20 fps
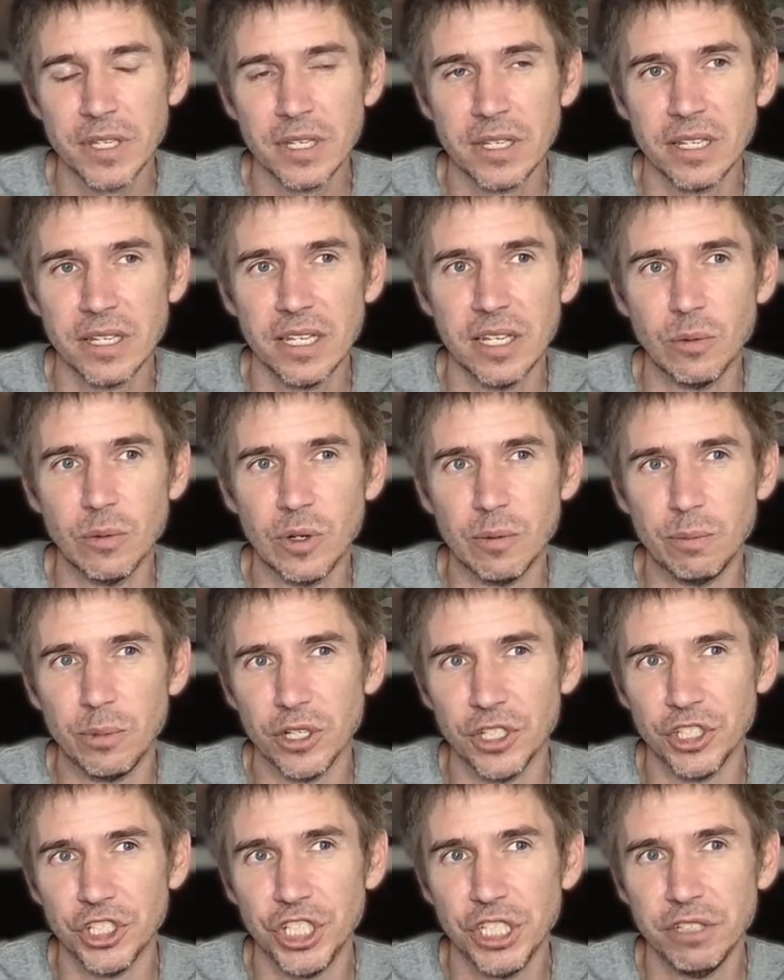it will
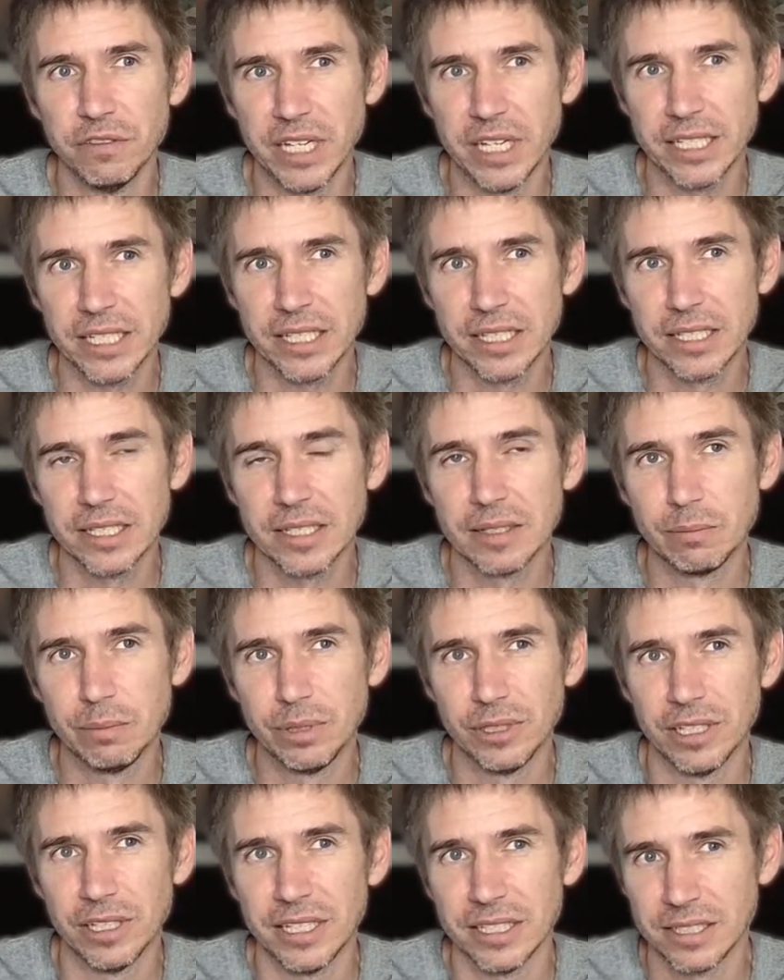put GRIC
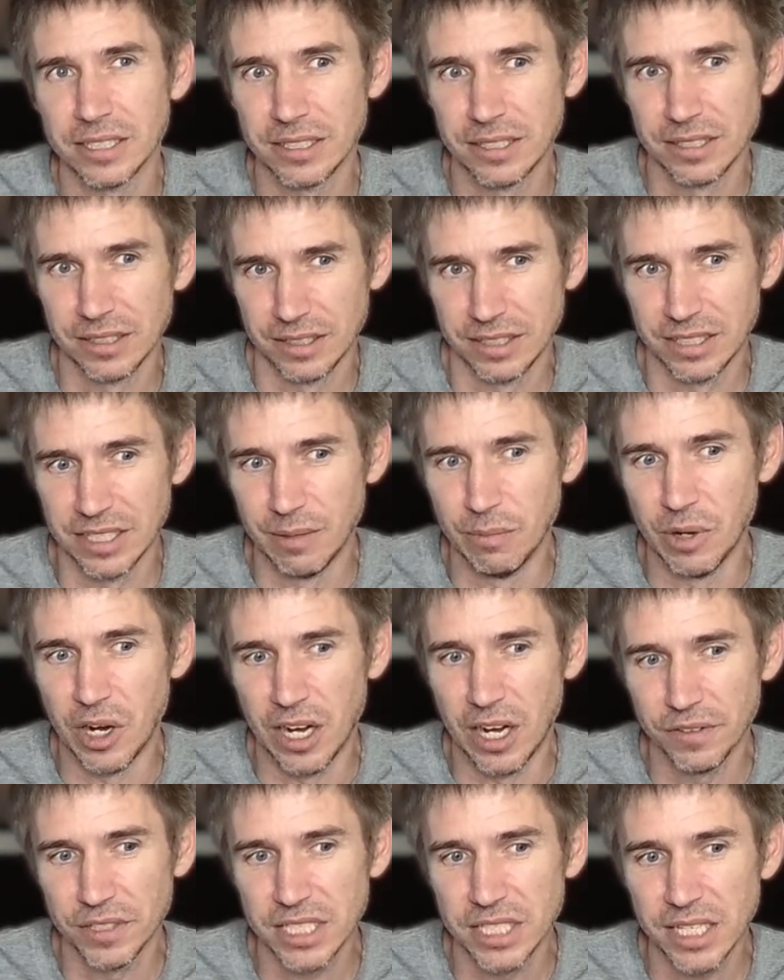plus some
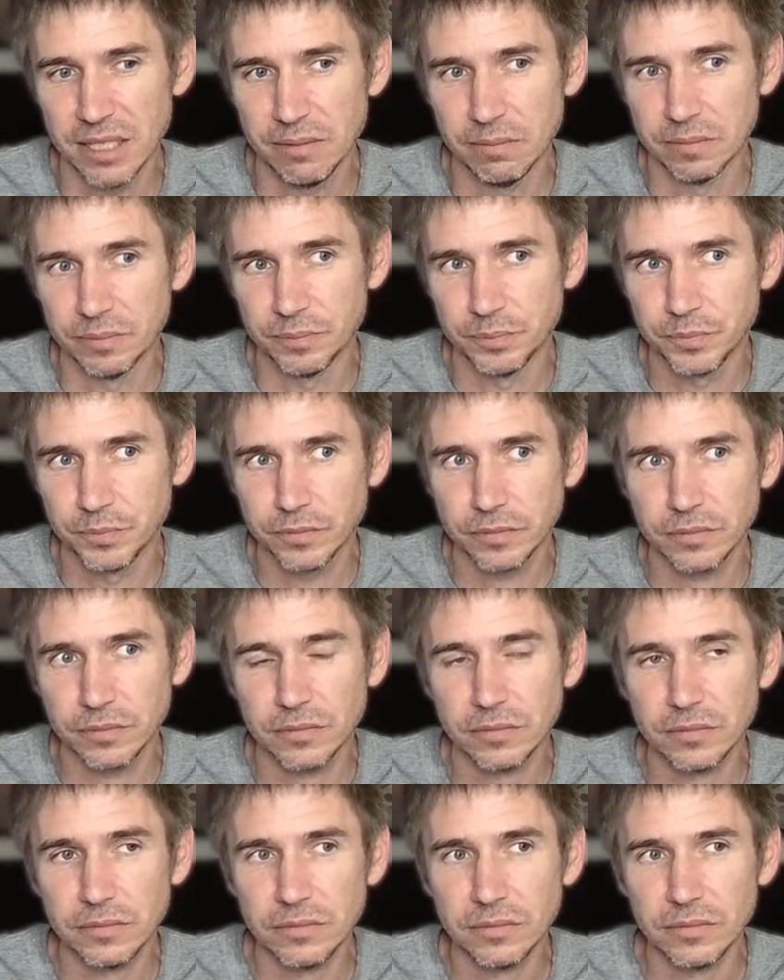offset.
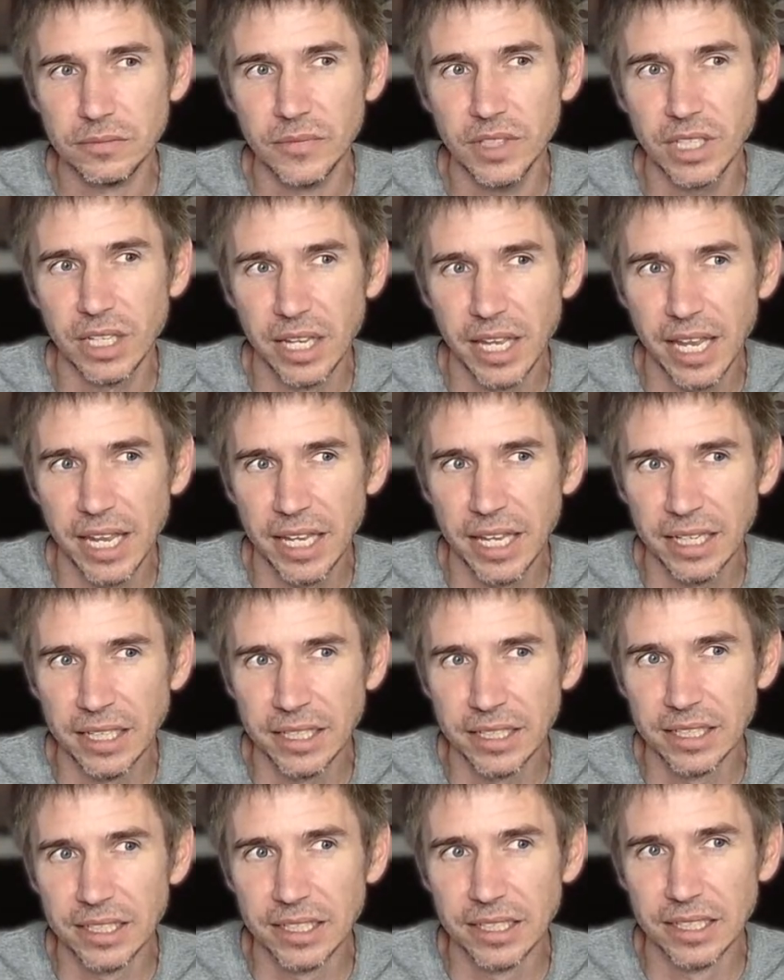And
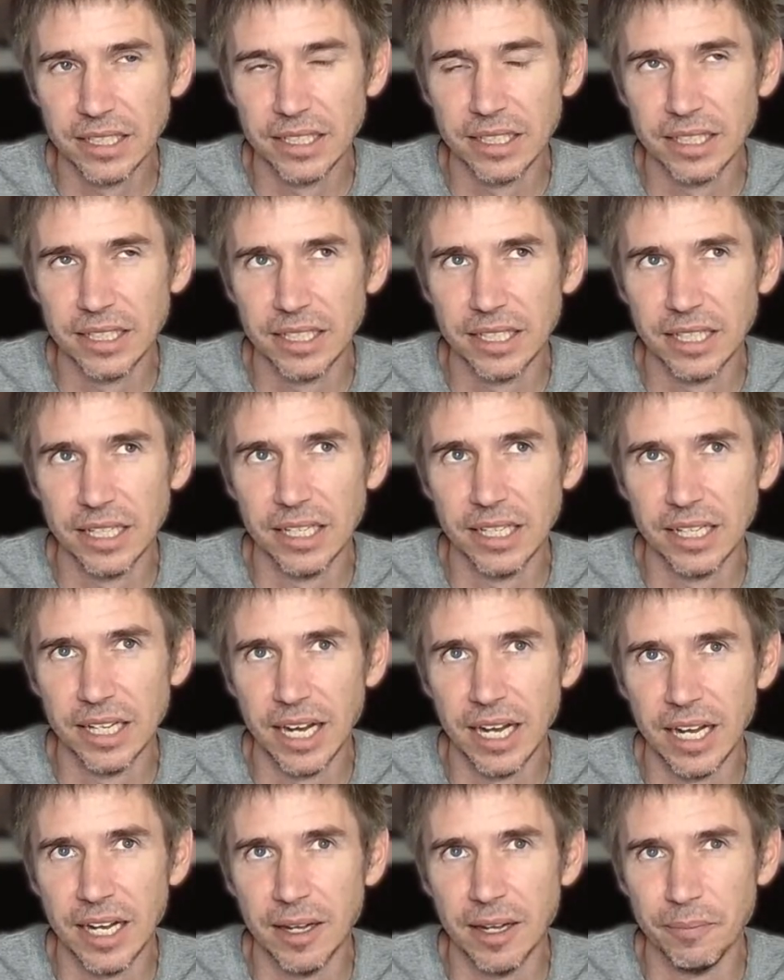
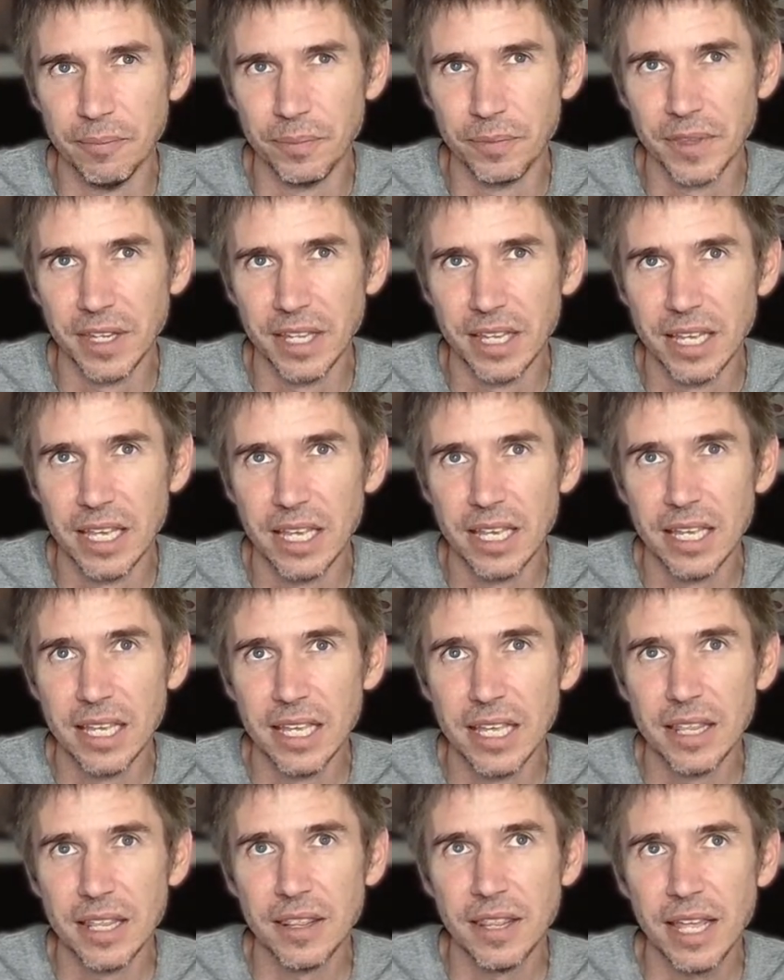
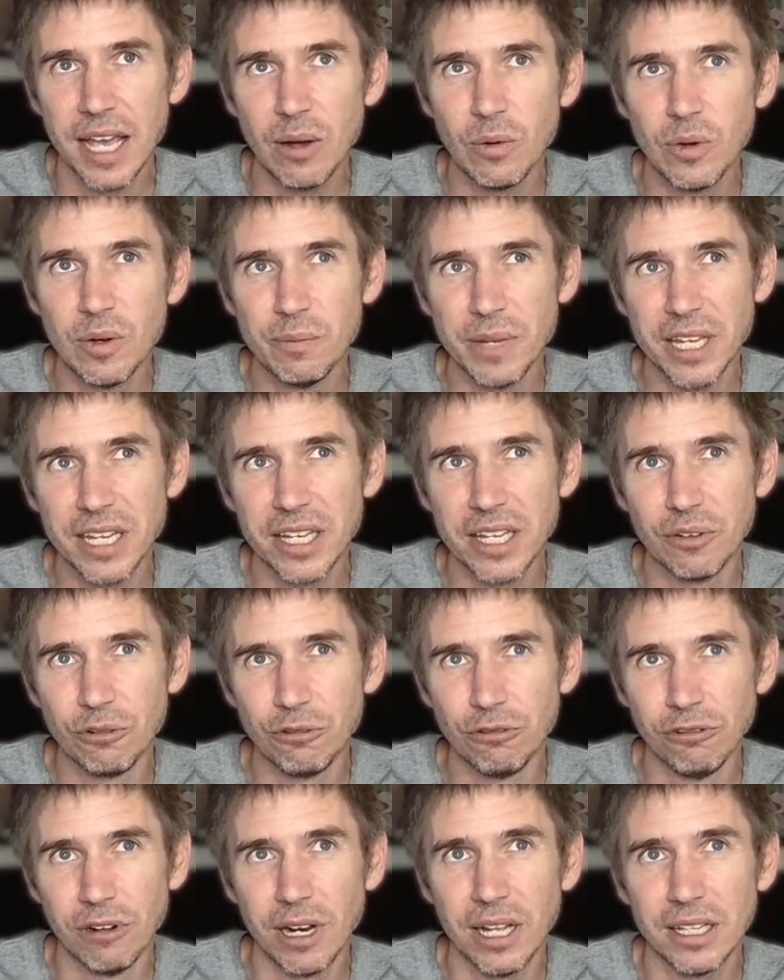that will make it
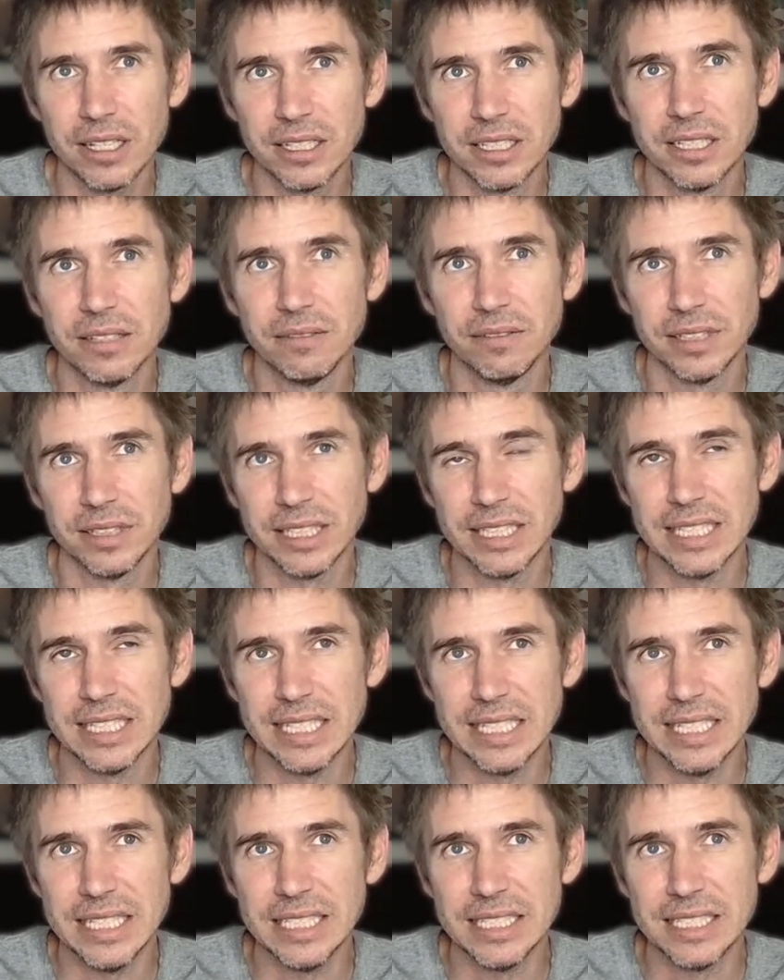relatively
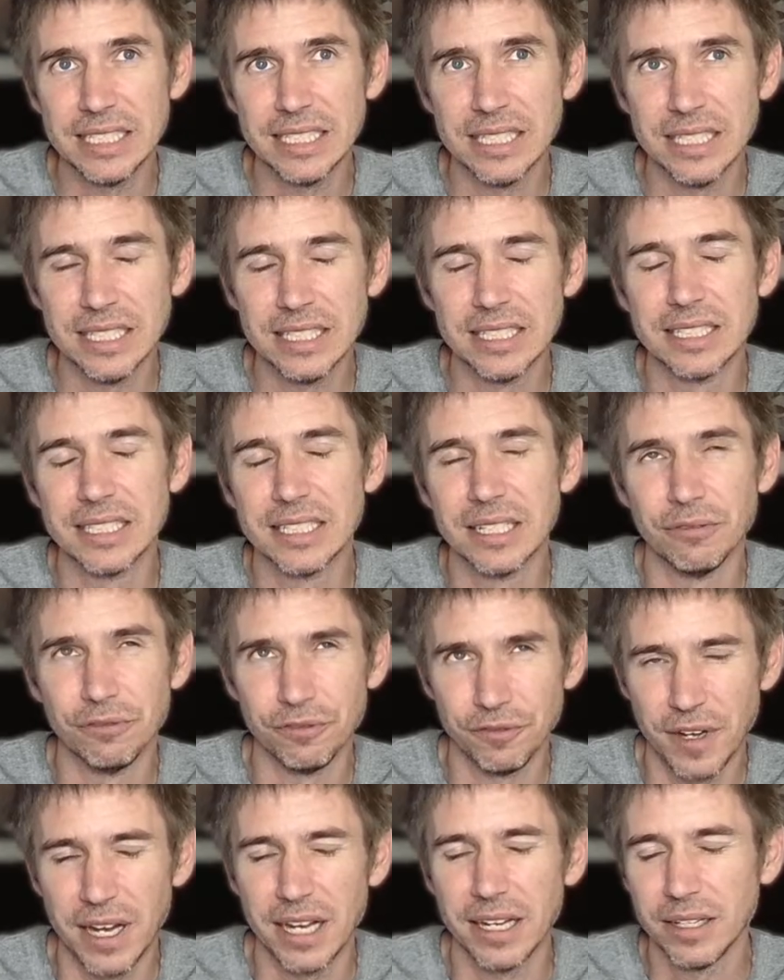easy to
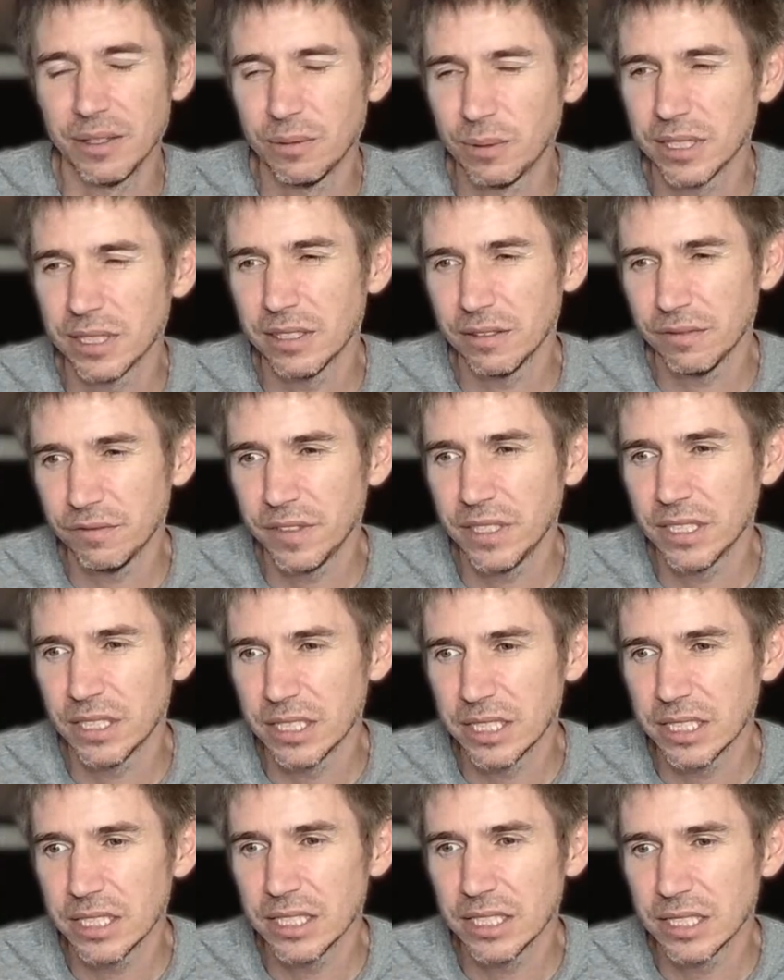find what the field
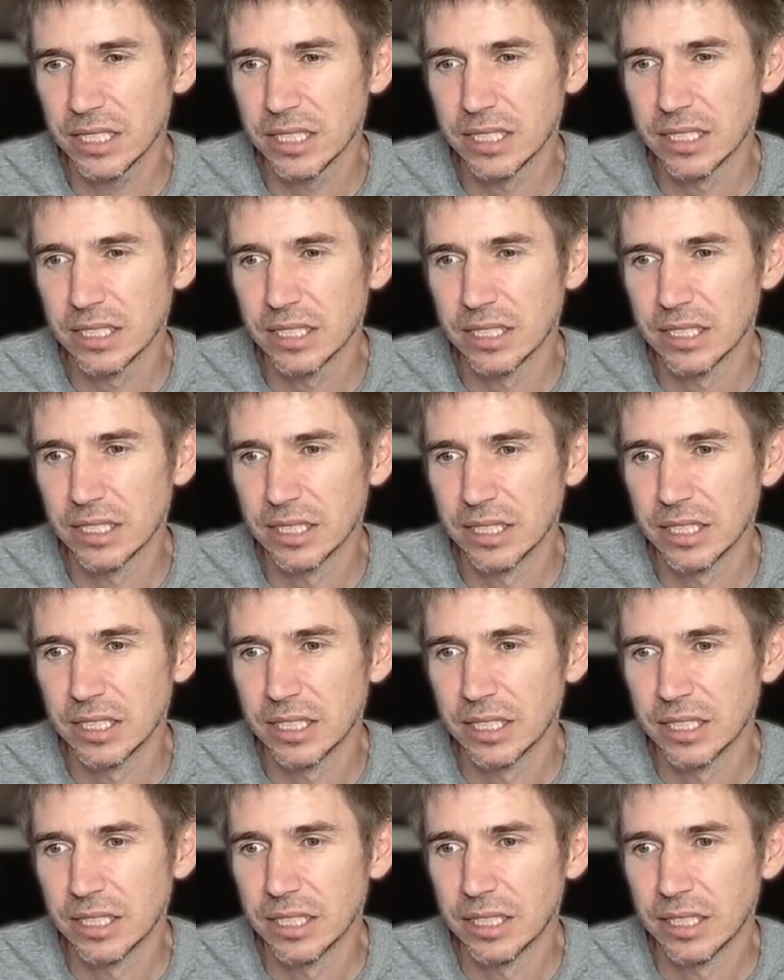is.
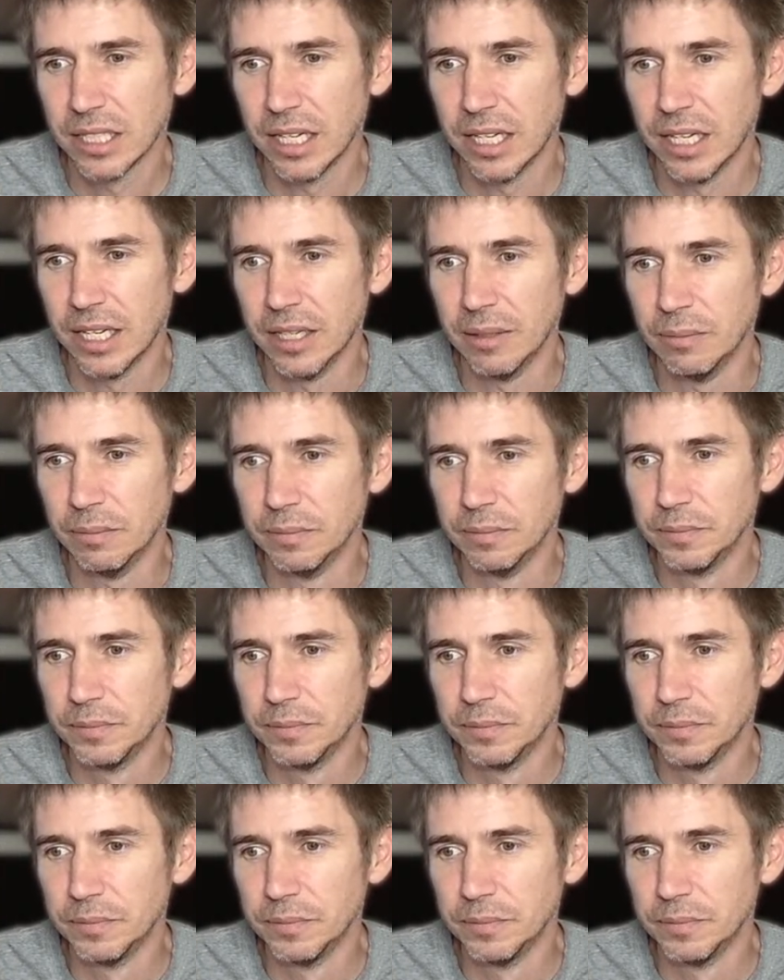And